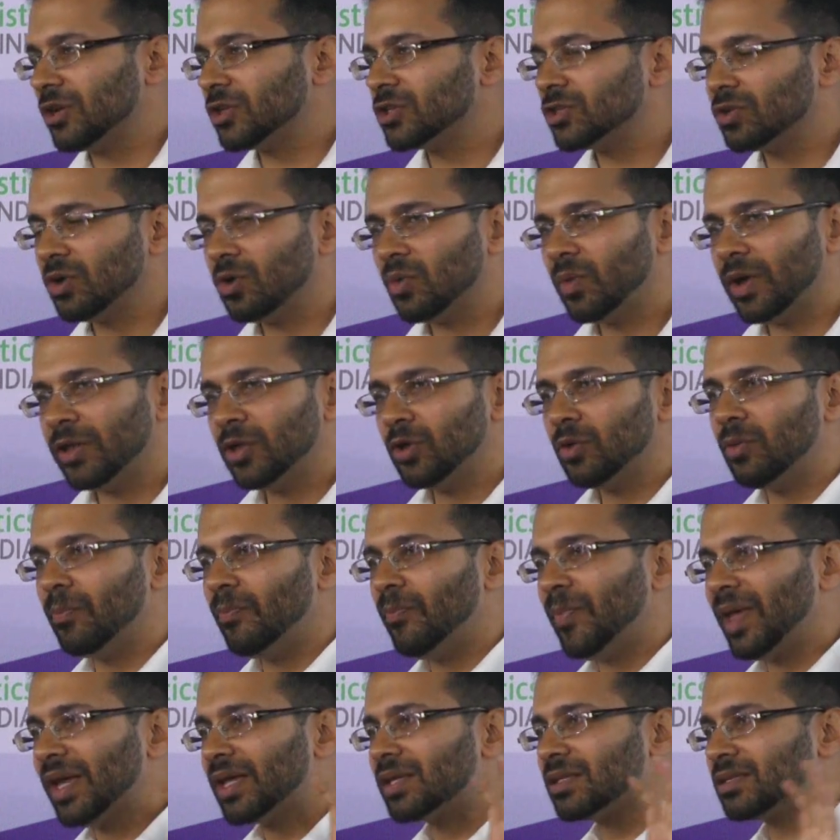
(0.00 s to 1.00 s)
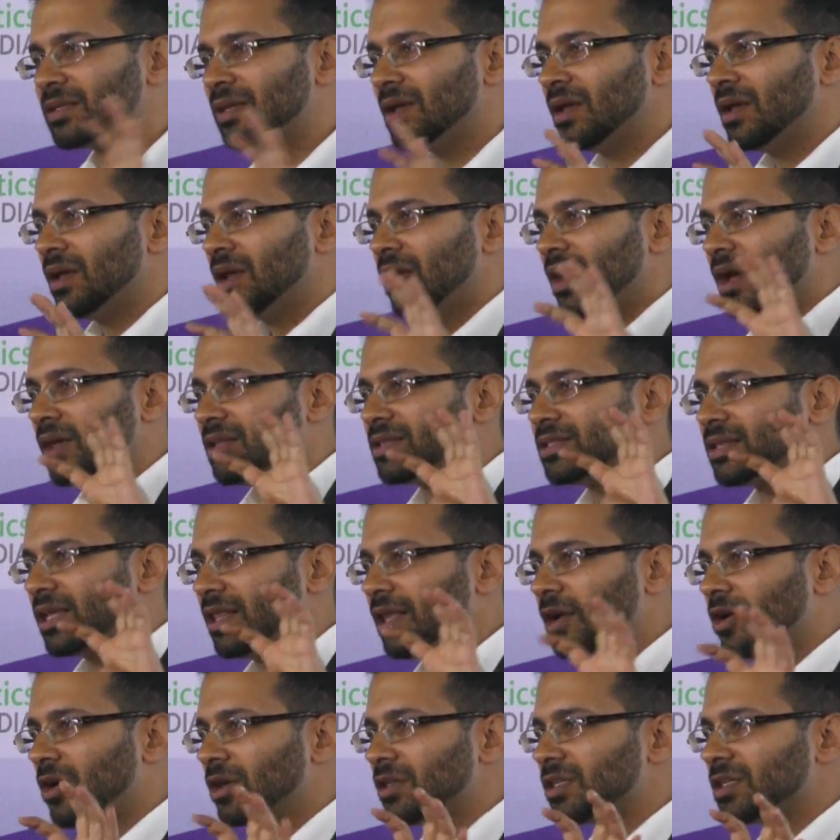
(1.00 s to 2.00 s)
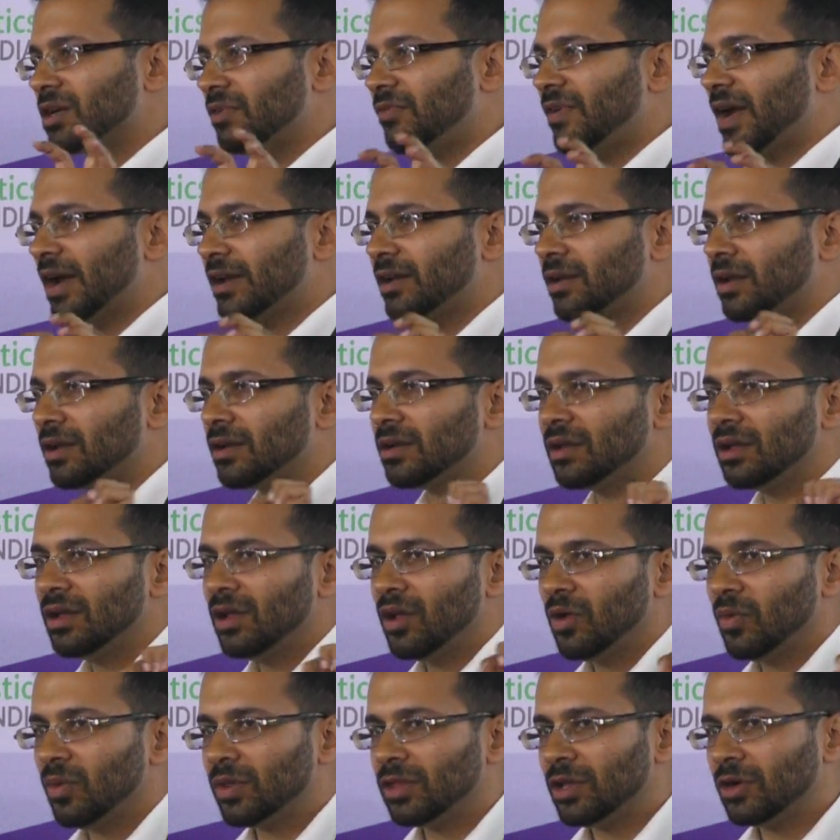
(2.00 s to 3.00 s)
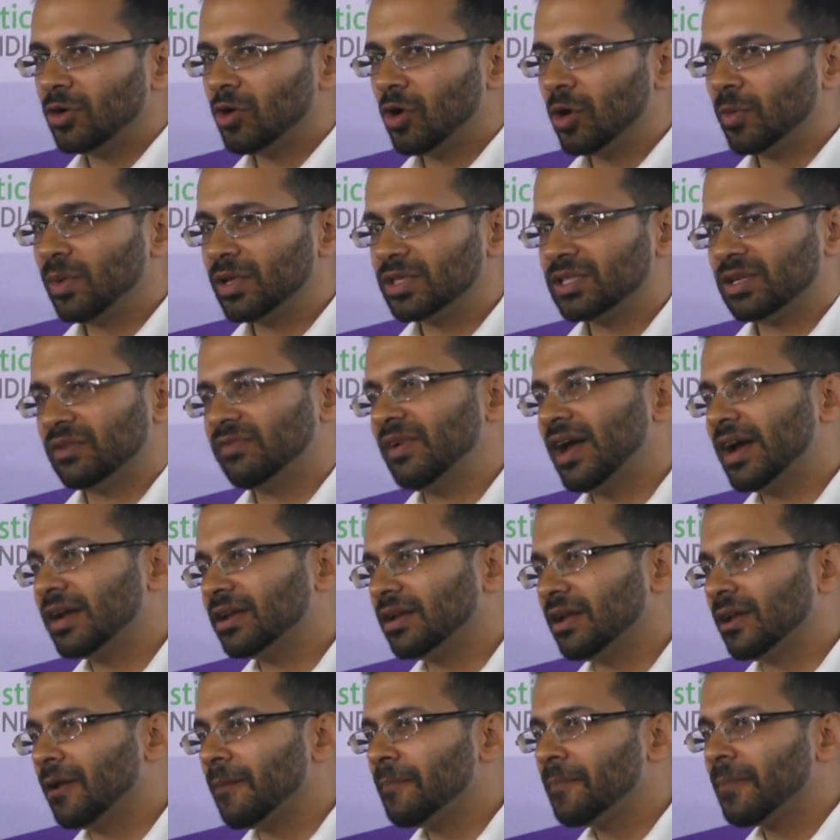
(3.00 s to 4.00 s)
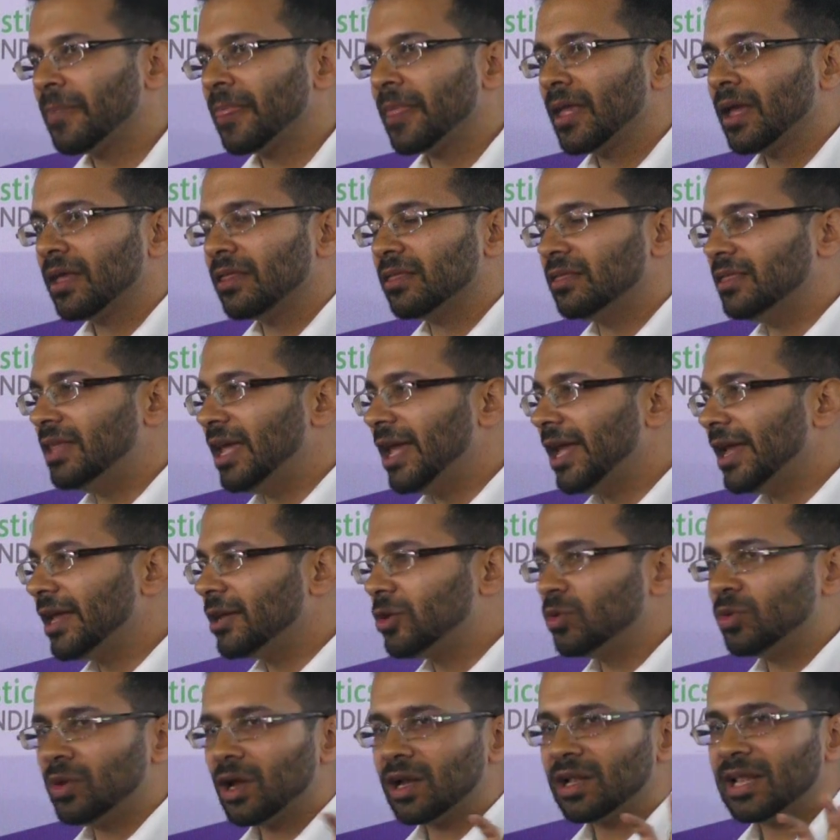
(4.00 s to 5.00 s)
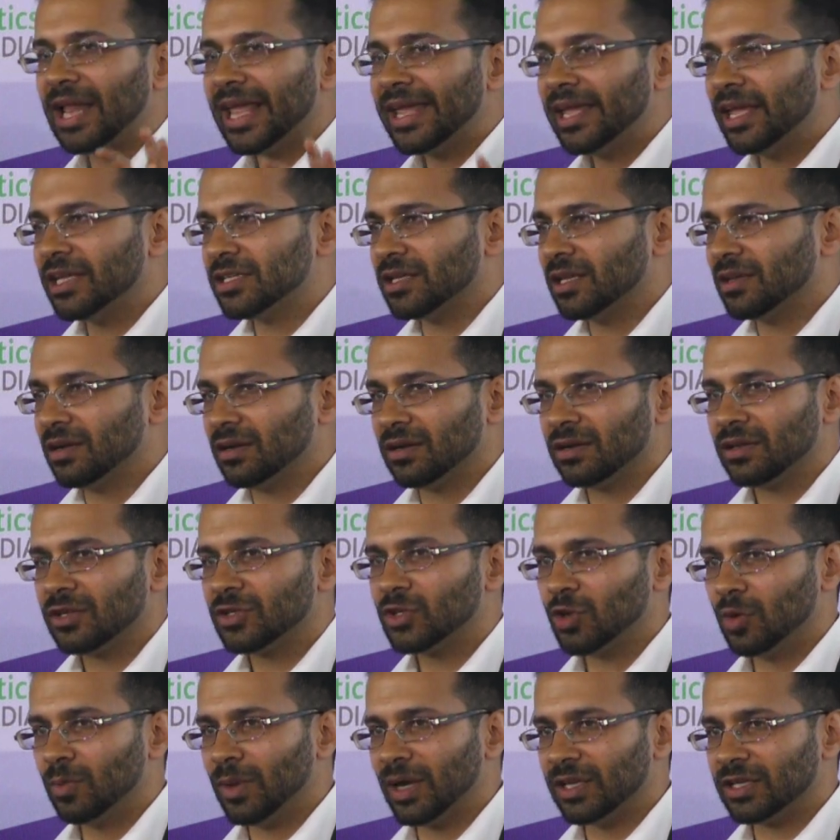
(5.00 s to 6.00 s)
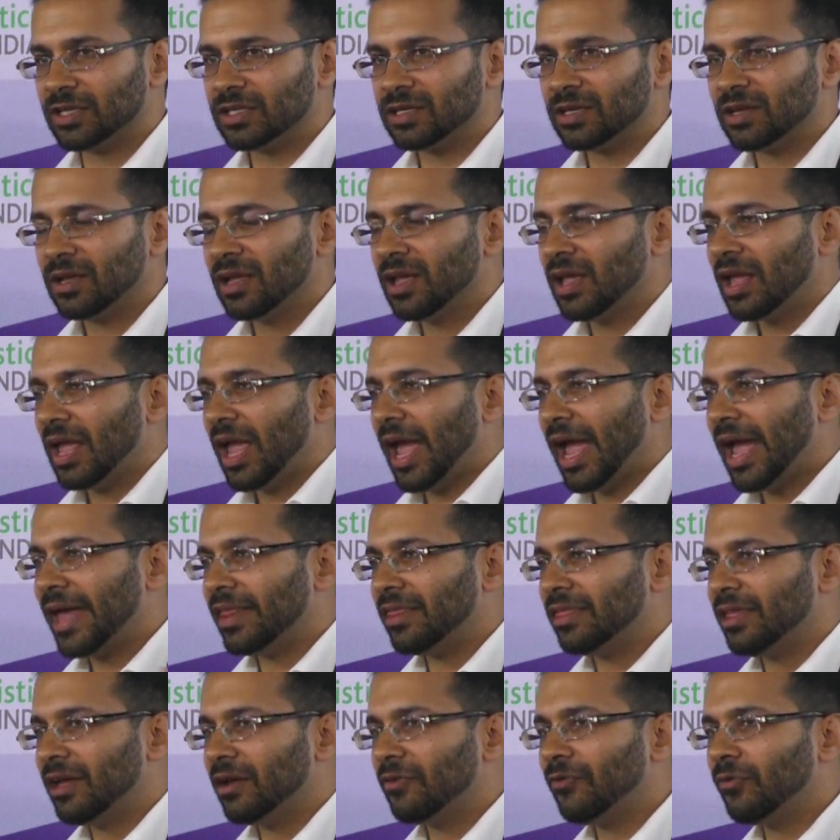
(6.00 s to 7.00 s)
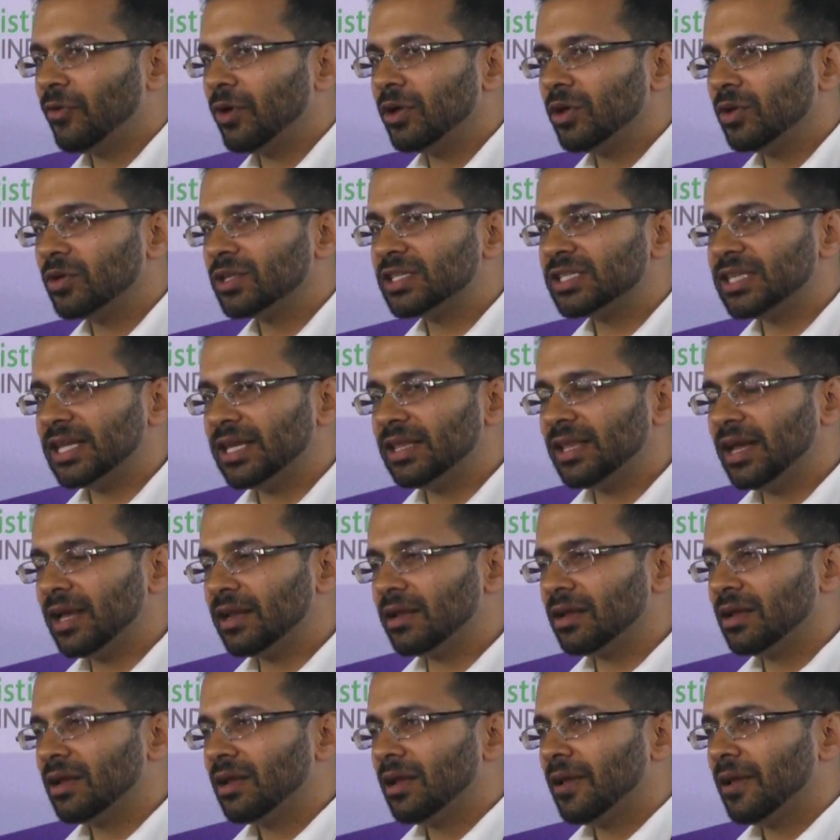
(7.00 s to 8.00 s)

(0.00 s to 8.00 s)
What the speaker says: So when you mix a silicon surfactant with a normal surfactant, they do not like each other so much. And therefore, you'll see that